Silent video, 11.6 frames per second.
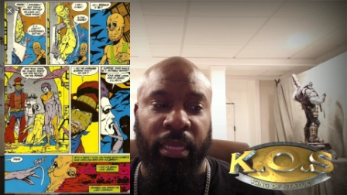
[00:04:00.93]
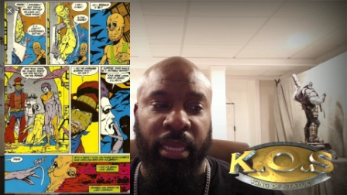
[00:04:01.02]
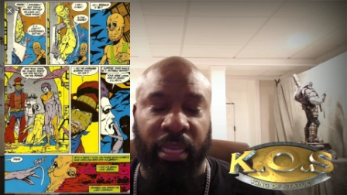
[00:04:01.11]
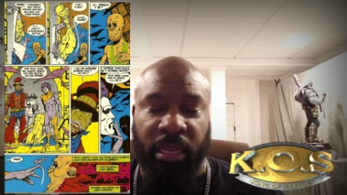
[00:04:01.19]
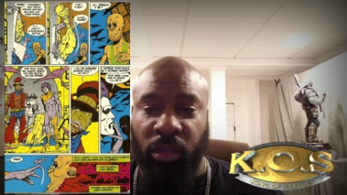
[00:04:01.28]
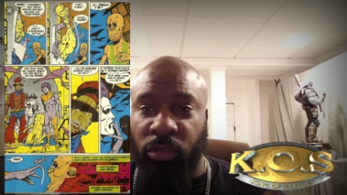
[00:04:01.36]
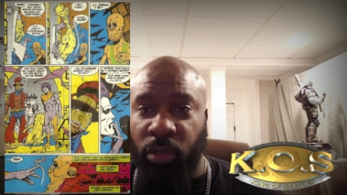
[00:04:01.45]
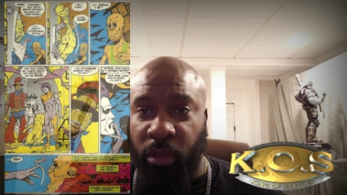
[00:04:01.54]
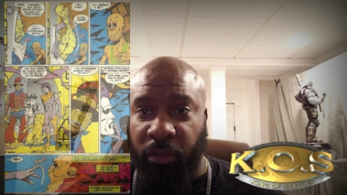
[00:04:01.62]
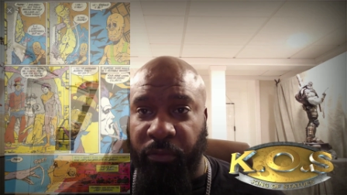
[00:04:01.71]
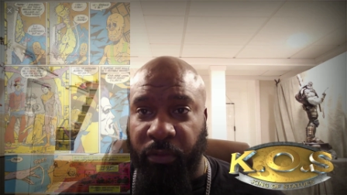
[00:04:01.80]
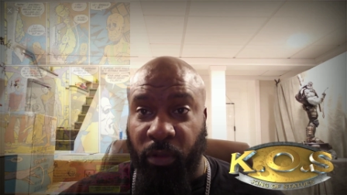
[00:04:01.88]
he killed
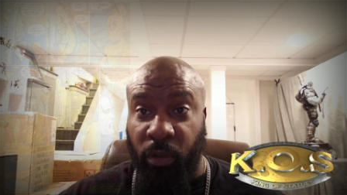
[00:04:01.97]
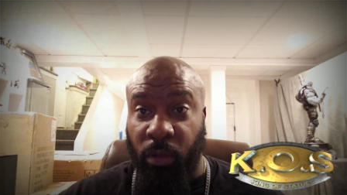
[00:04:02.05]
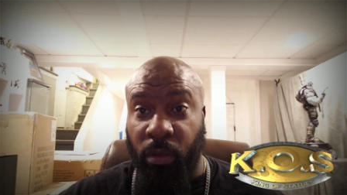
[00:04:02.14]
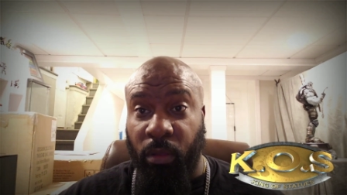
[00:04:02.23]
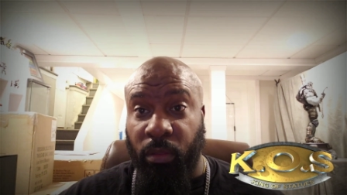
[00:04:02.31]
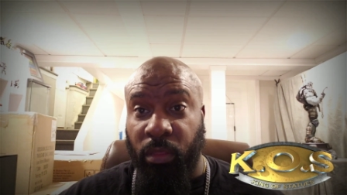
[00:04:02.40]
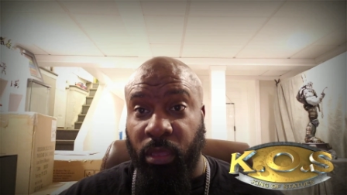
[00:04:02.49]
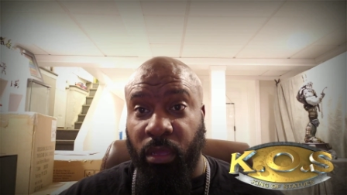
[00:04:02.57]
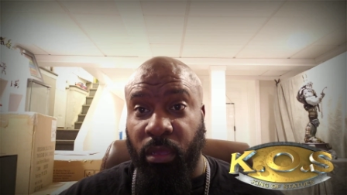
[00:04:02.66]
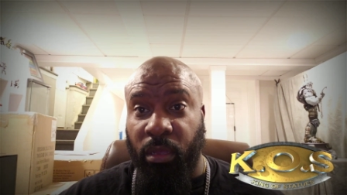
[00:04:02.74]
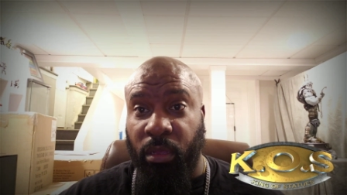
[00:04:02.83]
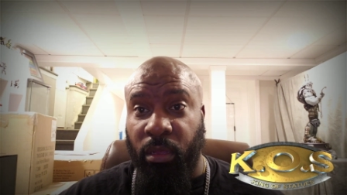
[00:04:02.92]
off all
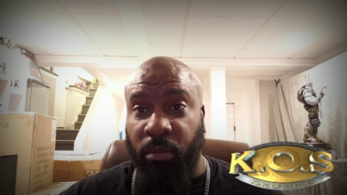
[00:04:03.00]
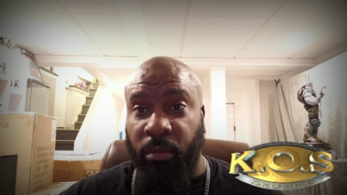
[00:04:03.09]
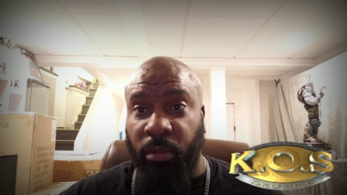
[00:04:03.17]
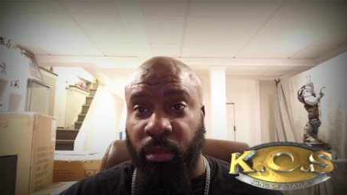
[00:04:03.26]
the